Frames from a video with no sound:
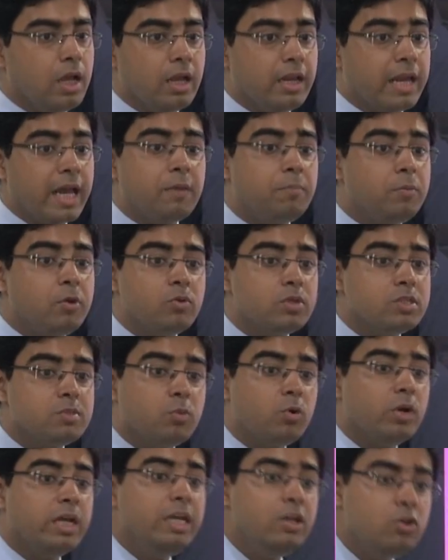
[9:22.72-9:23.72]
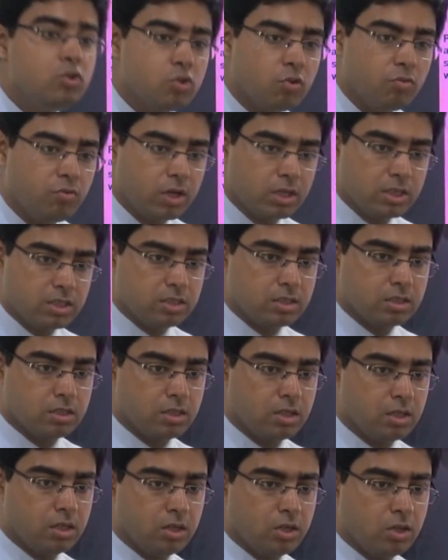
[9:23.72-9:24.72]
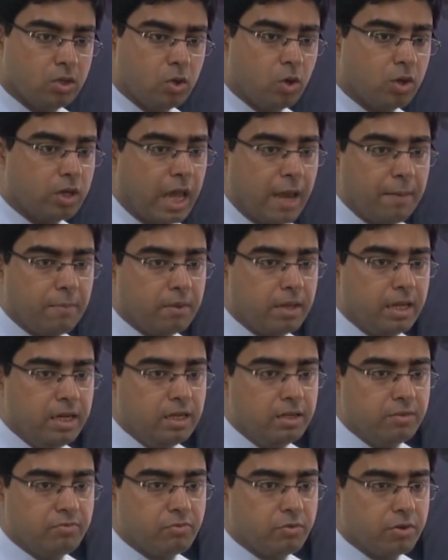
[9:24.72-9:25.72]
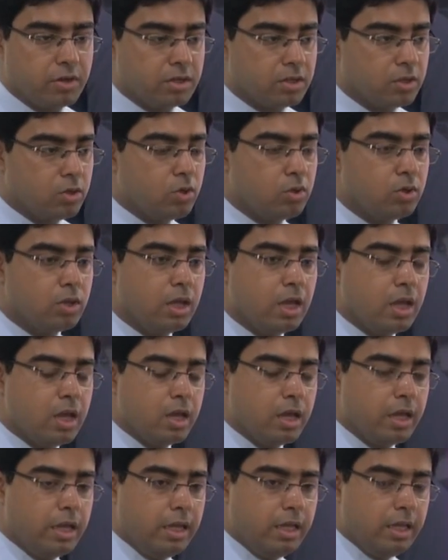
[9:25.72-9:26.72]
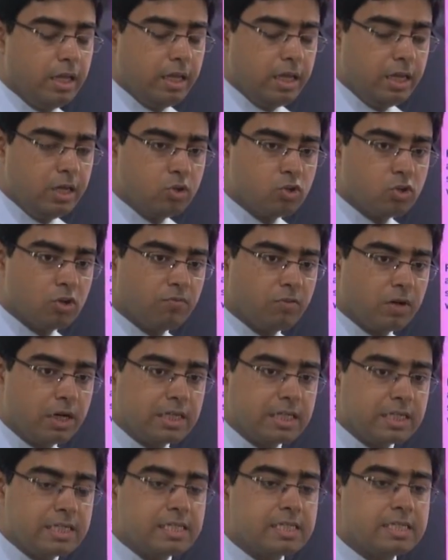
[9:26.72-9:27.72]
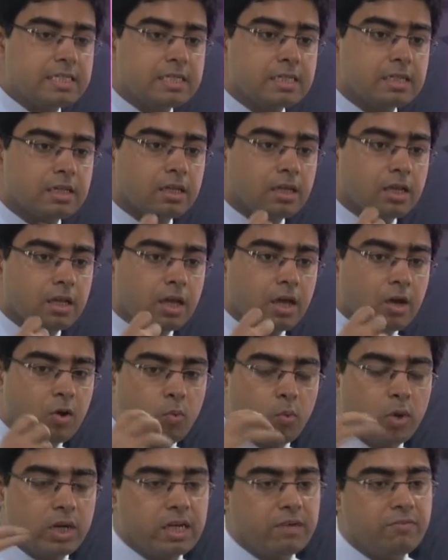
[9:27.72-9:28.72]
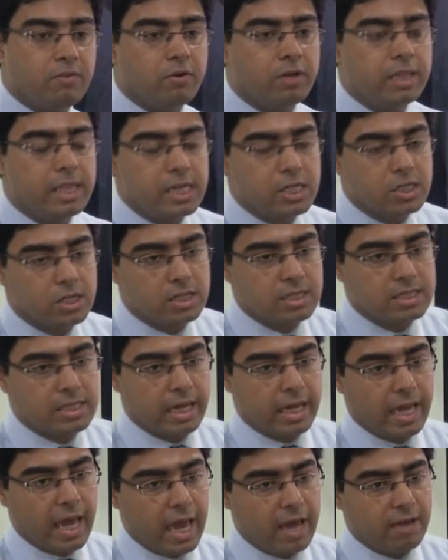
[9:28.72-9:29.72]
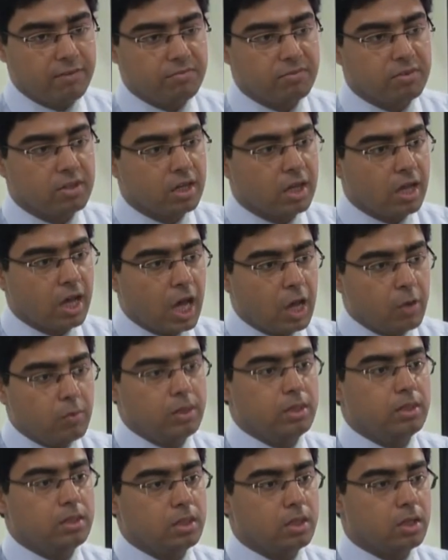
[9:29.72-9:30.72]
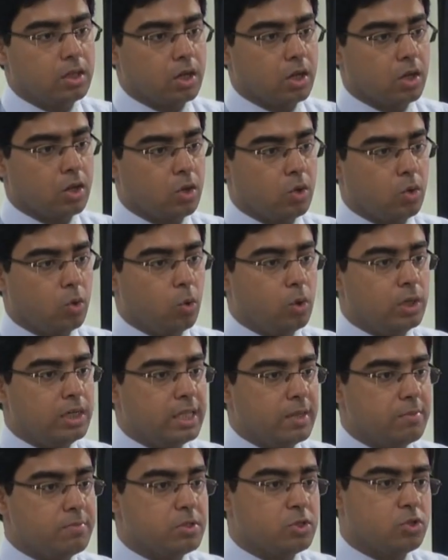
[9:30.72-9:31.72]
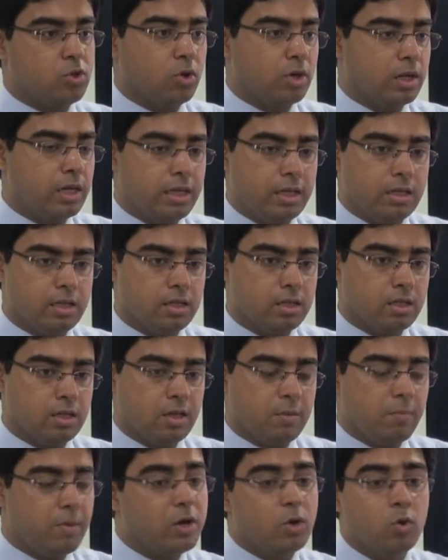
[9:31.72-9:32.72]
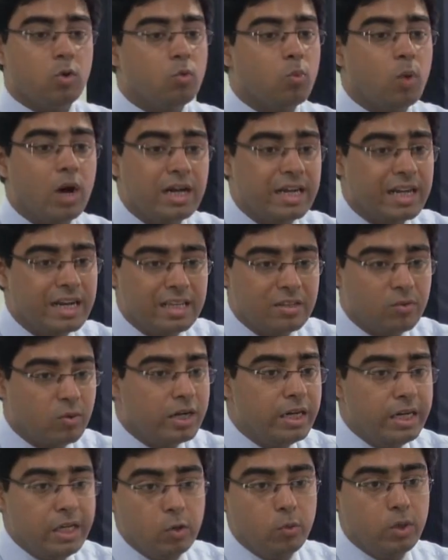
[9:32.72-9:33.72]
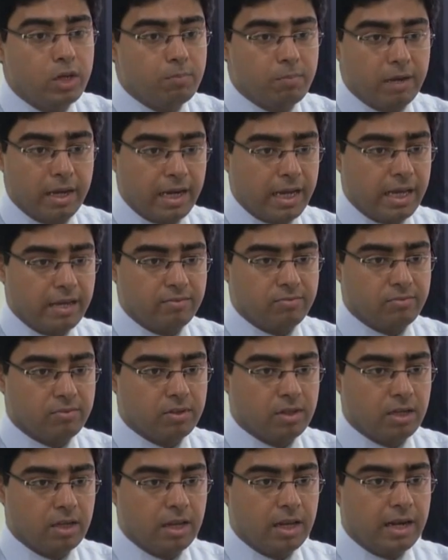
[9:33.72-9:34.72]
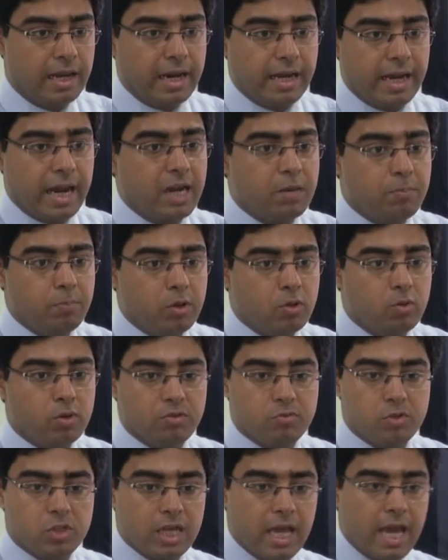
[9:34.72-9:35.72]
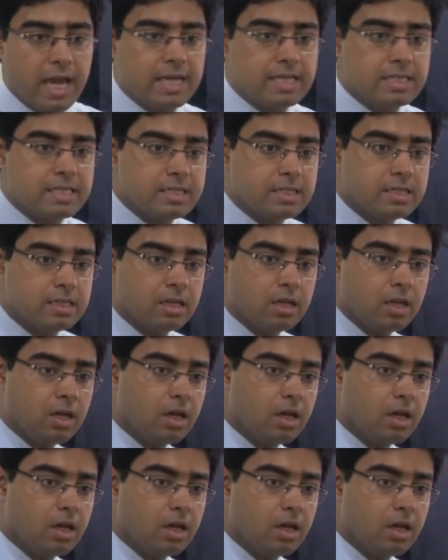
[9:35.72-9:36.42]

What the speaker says: Natmur is more introvert, not indifferent. Introvert is whatever relations I have, I will hold them strongly. But I don't want anyone new in my life. Like Natmur, if she has